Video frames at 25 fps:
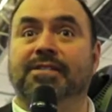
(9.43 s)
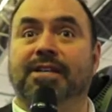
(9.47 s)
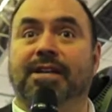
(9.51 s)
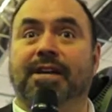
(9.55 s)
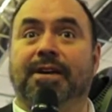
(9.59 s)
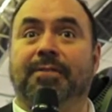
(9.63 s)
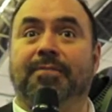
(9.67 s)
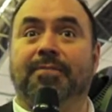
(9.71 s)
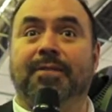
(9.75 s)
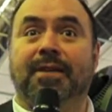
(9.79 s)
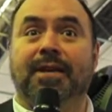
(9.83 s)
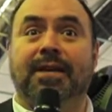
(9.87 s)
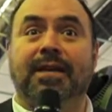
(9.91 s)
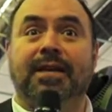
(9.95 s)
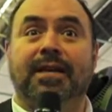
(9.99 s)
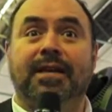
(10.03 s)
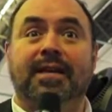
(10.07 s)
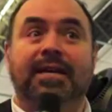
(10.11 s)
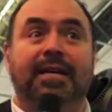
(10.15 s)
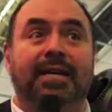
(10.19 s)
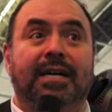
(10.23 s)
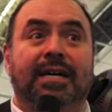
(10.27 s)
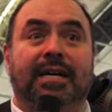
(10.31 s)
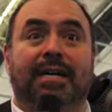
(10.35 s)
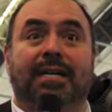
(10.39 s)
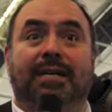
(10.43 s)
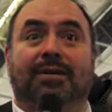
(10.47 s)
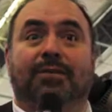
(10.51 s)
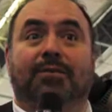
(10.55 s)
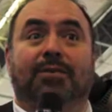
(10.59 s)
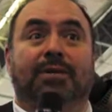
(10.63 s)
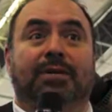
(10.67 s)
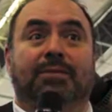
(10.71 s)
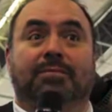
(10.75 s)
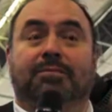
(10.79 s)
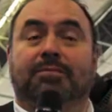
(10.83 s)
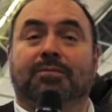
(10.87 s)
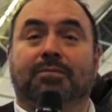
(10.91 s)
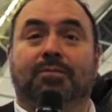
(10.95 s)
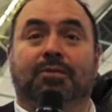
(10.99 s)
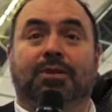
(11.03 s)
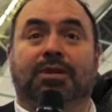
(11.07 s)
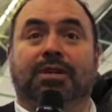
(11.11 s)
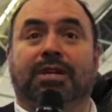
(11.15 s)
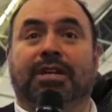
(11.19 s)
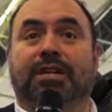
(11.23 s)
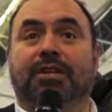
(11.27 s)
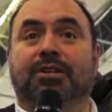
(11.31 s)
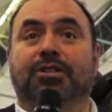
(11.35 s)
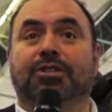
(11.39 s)
Uh, ISA. Uh, we're,
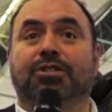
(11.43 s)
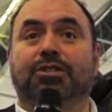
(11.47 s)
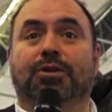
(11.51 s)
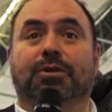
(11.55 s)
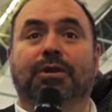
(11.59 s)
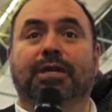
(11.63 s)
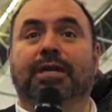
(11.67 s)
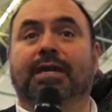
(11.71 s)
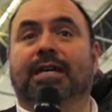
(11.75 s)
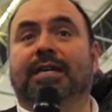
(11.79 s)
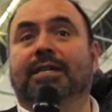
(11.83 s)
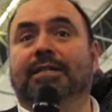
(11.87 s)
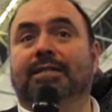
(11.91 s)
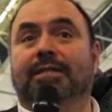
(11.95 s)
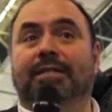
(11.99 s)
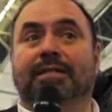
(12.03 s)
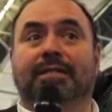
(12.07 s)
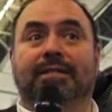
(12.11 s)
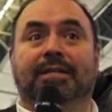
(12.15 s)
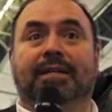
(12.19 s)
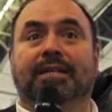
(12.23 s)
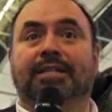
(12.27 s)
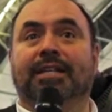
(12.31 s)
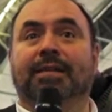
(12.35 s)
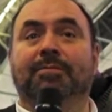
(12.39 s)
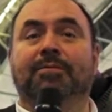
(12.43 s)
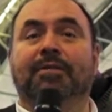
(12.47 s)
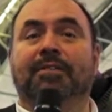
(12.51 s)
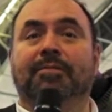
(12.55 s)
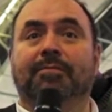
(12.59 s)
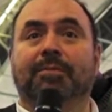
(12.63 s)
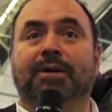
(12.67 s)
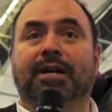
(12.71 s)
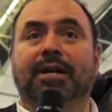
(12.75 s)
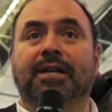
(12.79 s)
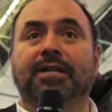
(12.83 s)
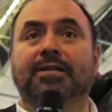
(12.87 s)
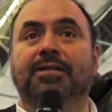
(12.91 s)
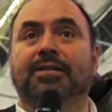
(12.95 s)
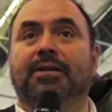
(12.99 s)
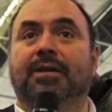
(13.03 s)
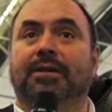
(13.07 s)
we're here showing a, a, number of products.